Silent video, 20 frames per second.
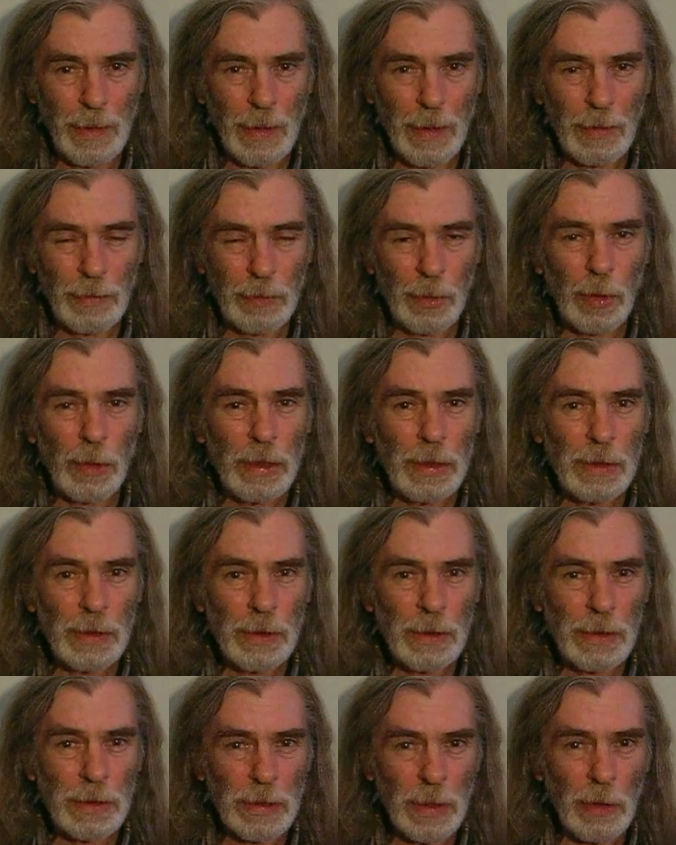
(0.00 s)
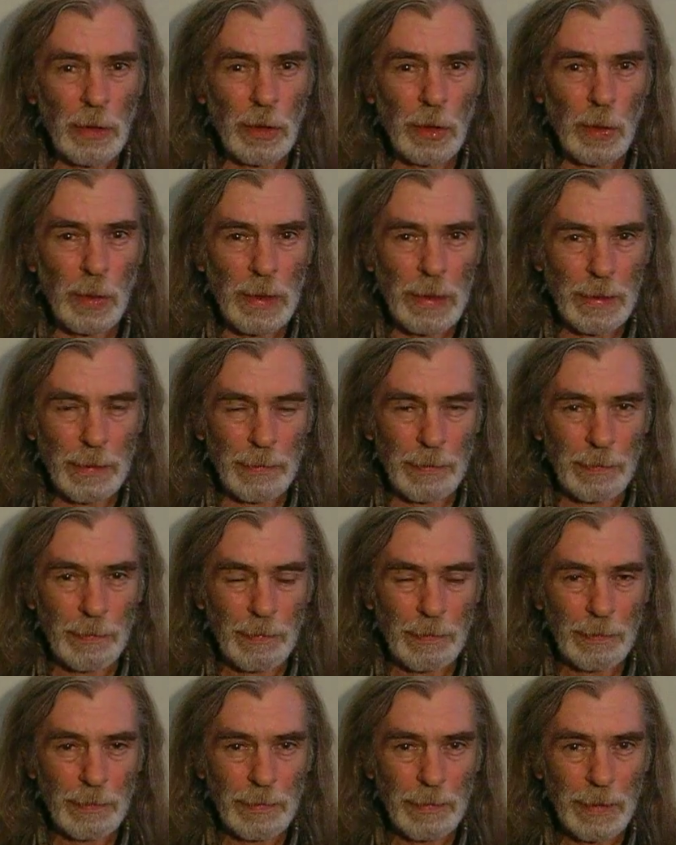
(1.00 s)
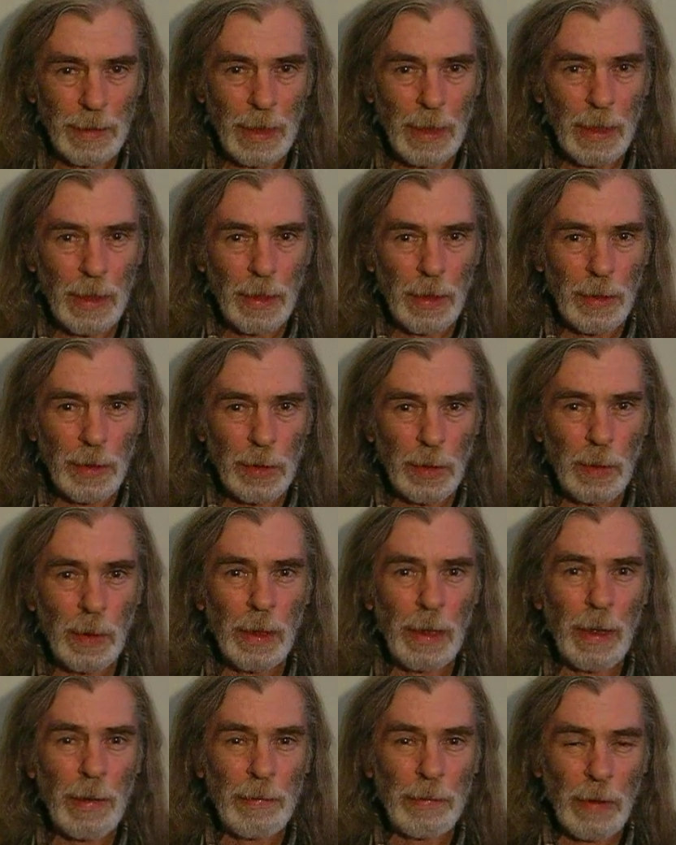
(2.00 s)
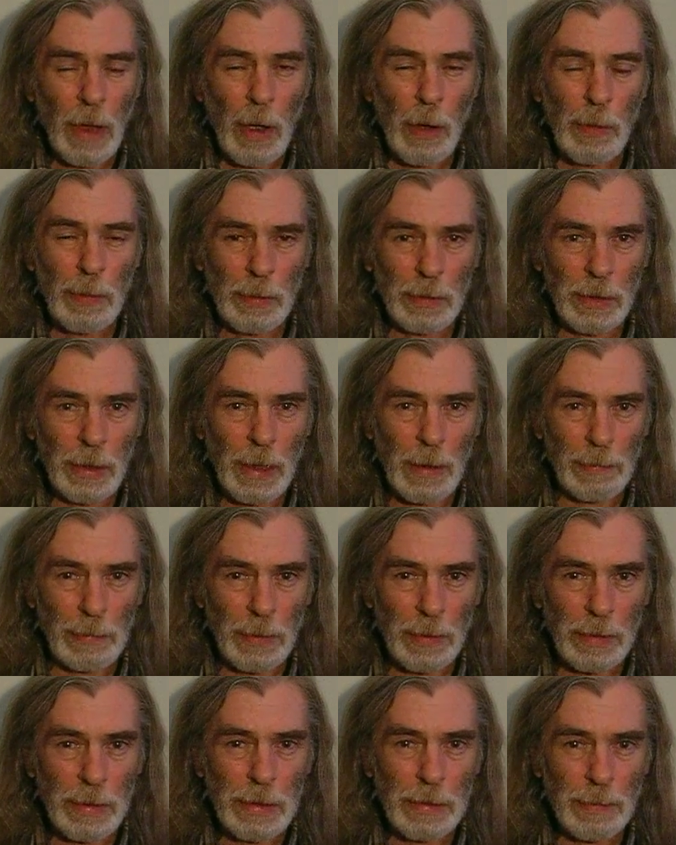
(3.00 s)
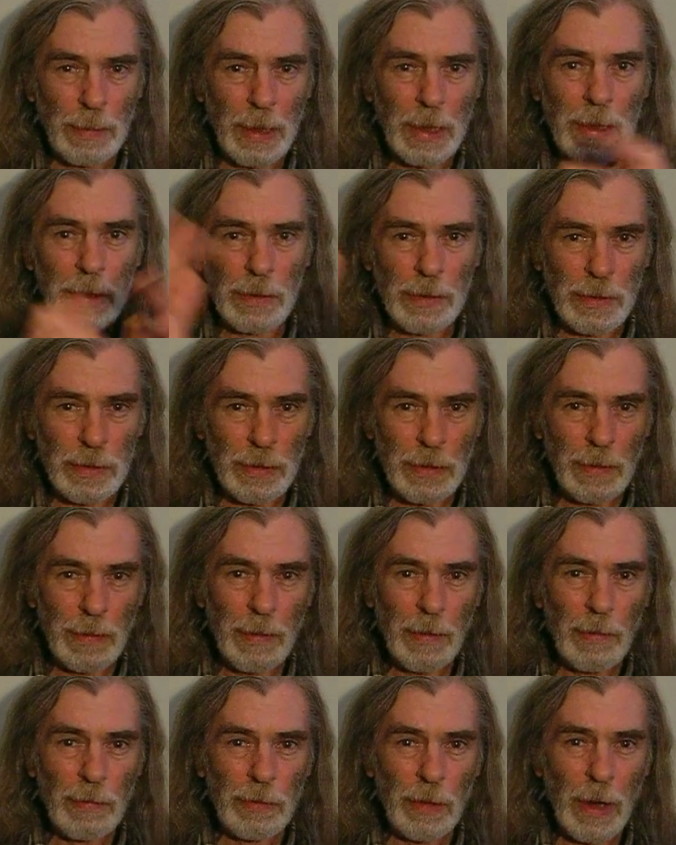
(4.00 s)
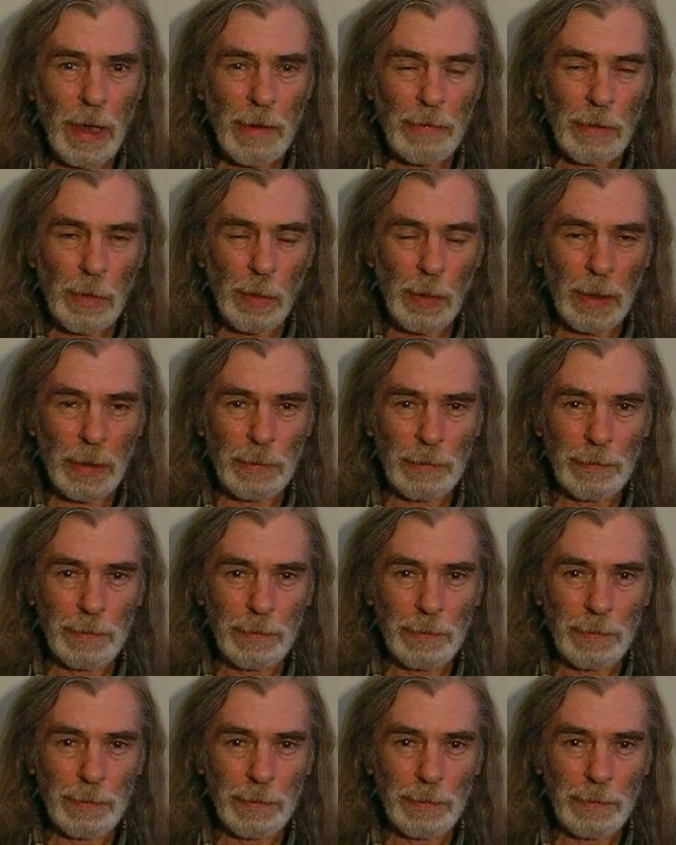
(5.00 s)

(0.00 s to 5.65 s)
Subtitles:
For in so doing, you will have opened up these planes for everyone.